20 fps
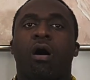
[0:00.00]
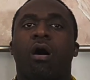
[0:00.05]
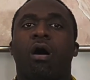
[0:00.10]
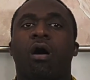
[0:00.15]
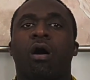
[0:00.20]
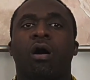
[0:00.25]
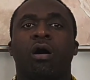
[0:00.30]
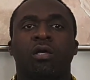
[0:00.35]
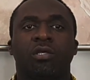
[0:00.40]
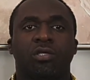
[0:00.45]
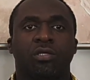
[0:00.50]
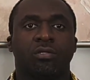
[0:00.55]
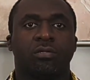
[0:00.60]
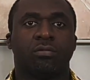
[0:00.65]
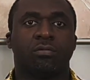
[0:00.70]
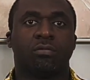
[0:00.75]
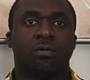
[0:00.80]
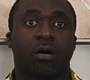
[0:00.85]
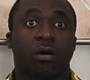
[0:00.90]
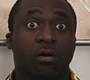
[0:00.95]
Are
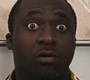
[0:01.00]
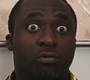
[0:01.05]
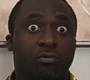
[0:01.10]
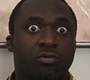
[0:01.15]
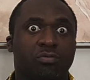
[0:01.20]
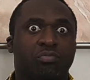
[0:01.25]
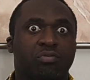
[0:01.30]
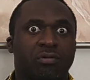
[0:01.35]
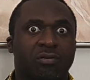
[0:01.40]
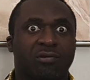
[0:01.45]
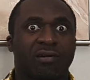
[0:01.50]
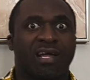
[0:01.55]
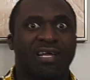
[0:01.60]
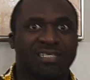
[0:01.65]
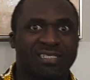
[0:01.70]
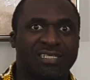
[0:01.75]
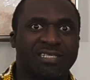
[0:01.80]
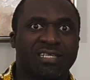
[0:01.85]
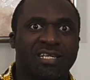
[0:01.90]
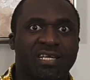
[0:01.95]
you a good
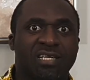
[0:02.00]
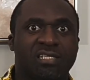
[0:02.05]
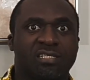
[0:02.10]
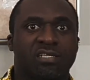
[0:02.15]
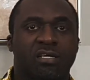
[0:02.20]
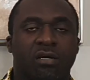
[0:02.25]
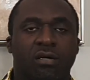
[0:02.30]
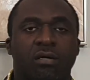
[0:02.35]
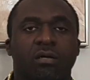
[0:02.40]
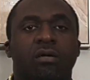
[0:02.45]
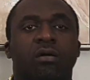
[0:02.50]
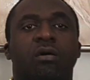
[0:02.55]
procrastinator?